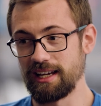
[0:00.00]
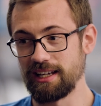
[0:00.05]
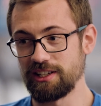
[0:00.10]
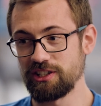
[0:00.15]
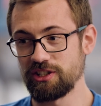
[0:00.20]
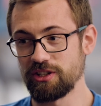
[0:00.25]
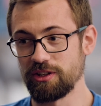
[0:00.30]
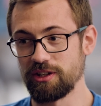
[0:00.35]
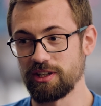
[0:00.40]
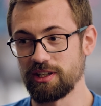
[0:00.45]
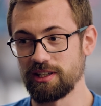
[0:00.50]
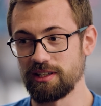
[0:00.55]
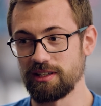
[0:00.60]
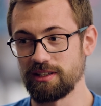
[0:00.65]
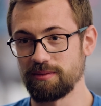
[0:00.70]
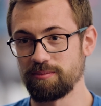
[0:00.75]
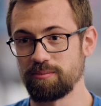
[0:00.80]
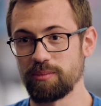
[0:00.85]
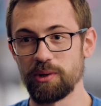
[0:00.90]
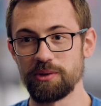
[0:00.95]
Saw
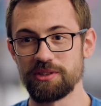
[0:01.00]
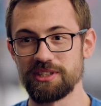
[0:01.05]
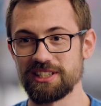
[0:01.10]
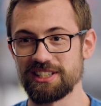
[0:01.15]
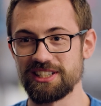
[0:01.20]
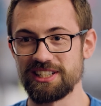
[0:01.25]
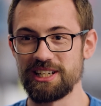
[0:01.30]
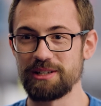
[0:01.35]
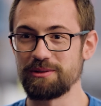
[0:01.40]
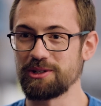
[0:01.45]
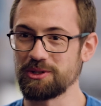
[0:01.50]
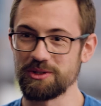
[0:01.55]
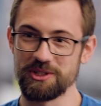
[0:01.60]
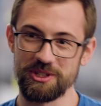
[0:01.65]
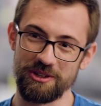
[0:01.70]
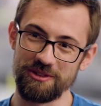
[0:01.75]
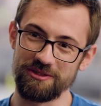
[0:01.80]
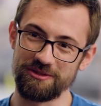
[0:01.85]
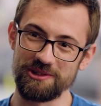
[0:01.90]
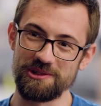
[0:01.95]
the Baltic Sea, which was
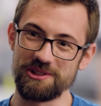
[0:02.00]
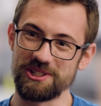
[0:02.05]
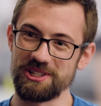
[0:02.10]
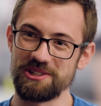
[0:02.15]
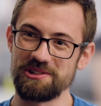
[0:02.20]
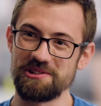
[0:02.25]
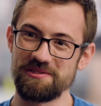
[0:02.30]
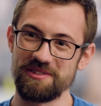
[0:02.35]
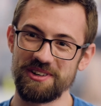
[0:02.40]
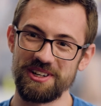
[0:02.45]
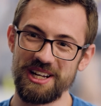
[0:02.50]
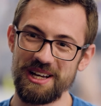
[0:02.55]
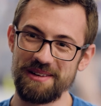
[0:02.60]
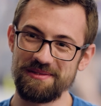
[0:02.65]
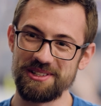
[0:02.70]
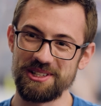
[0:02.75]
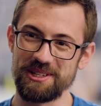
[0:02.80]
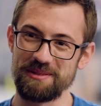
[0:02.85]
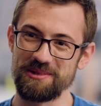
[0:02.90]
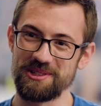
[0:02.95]
all frozen over and
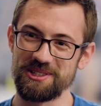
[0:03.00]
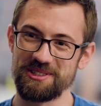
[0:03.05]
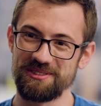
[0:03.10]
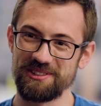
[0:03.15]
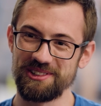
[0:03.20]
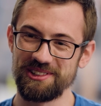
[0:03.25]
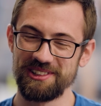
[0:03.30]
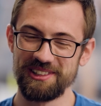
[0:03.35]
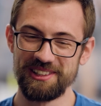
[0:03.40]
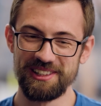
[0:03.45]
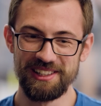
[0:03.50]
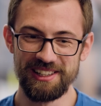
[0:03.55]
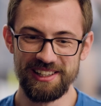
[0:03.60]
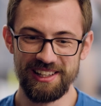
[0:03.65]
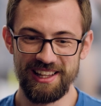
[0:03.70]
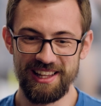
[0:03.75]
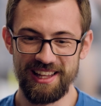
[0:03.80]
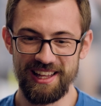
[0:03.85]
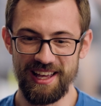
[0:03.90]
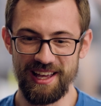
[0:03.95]
absolutely beautiful.
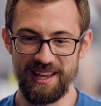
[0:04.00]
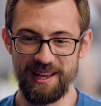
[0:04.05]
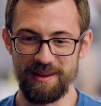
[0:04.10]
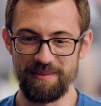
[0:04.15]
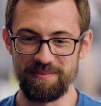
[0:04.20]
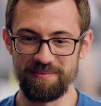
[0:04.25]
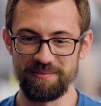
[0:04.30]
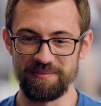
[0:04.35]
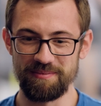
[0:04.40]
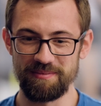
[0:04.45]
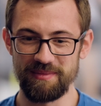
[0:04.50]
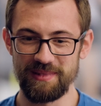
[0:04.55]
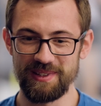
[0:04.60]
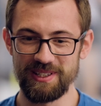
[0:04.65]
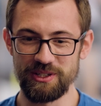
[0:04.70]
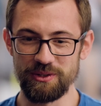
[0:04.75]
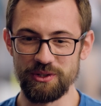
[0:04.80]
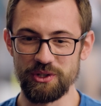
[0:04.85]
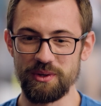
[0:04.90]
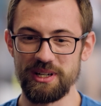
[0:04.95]

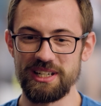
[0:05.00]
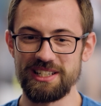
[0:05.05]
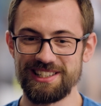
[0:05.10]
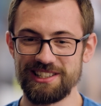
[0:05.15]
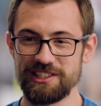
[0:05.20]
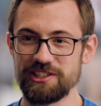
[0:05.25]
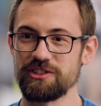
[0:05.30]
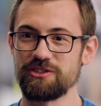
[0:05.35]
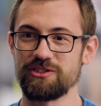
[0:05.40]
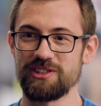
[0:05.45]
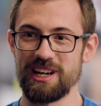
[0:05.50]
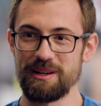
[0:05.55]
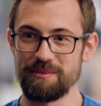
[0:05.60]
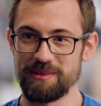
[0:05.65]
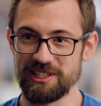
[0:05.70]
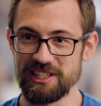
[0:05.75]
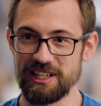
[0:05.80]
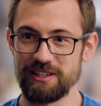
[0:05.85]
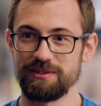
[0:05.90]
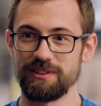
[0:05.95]
So it's quite easy to distract
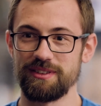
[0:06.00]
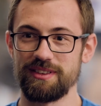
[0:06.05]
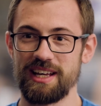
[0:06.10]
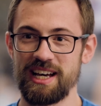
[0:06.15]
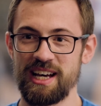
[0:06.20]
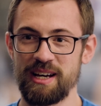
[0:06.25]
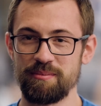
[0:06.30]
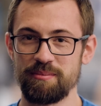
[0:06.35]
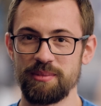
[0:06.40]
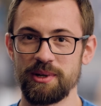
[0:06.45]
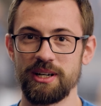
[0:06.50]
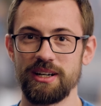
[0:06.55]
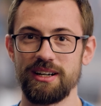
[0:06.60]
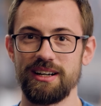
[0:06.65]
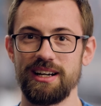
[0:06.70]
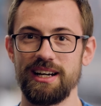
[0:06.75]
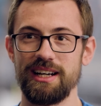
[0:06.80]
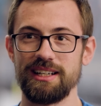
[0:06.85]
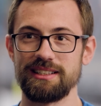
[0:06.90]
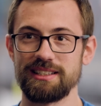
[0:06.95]
myself with that, but
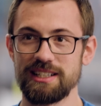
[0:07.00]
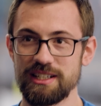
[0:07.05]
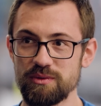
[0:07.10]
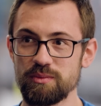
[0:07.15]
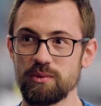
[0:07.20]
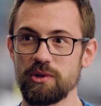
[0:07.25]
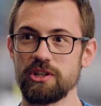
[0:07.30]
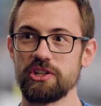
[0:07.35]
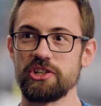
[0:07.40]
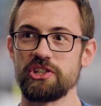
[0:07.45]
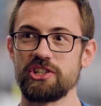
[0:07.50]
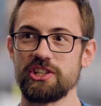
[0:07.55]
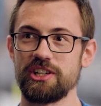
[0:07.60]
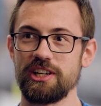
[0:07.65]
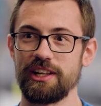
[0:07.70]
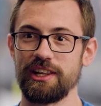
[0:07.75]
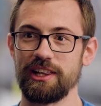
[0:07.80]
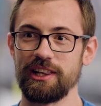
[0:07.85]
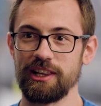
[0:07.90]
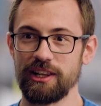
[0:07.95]
I did watch
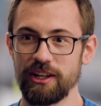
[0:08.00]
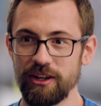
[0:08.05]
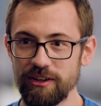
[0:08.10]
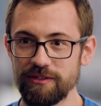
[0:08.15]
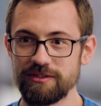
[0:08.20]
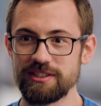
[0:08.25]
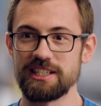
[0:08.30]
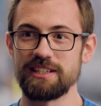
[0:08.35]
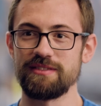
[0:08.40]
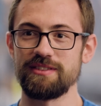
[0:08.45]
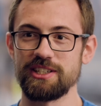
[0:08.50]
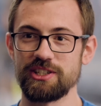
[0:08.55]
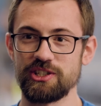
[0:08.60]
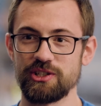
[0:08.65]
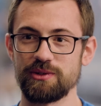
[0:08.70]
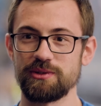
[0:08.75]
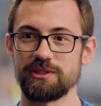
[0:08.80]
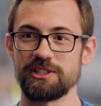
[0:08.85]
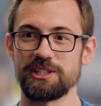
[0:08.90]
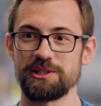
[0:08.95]
a lot of TV
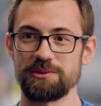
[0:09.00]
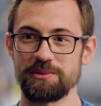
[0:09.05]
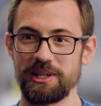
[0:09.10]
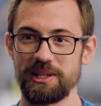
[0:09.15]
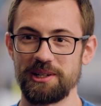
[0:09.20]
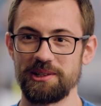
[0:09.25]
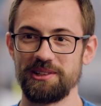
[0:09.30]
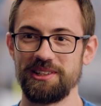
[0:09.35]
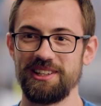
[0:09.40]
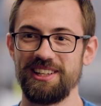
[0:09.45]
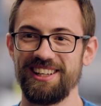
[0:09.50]
shows as well.